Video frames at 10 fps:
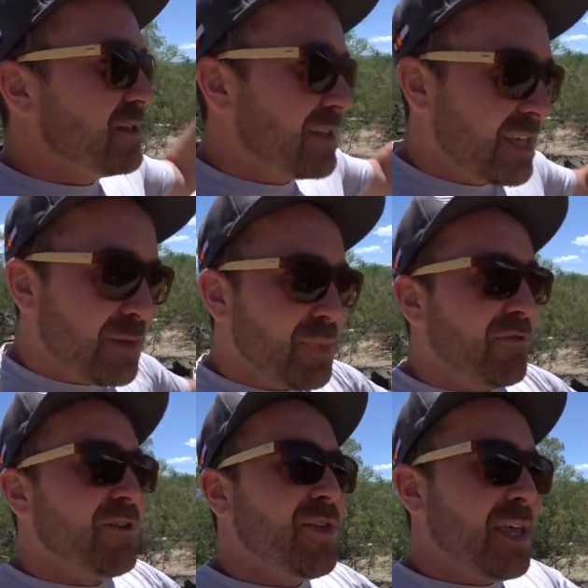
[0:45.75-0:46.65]
to keep
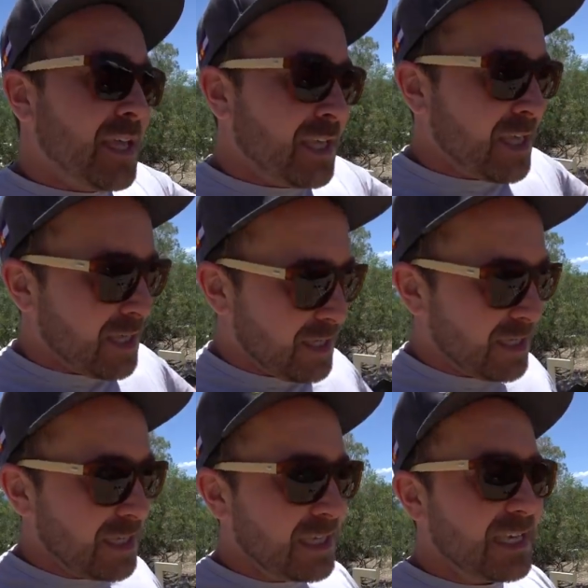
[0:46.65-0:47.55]
everything
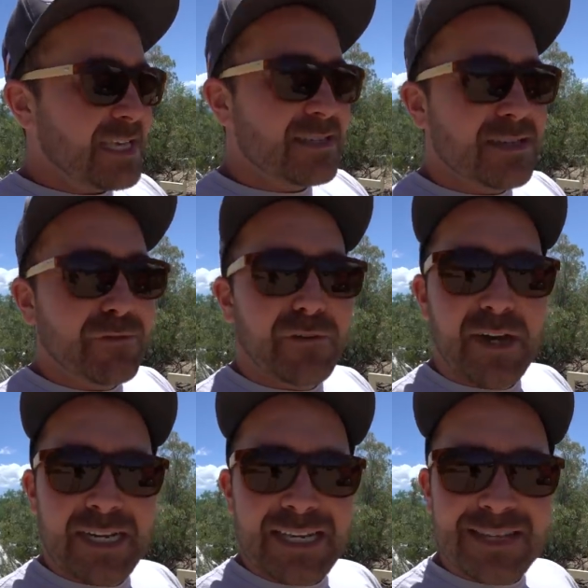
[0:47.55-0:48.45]
easy to
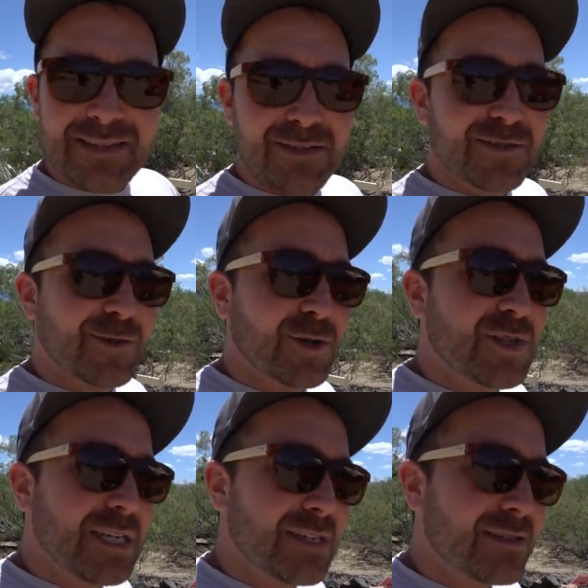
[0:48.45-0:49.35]
find, easy to
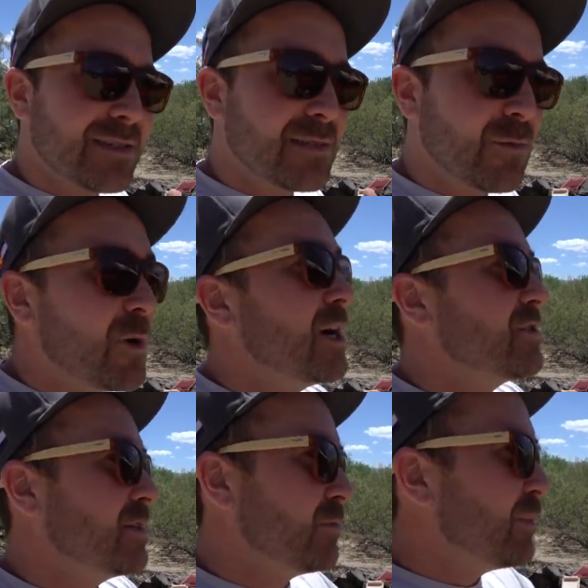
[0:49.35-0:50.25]
search, easy to watch and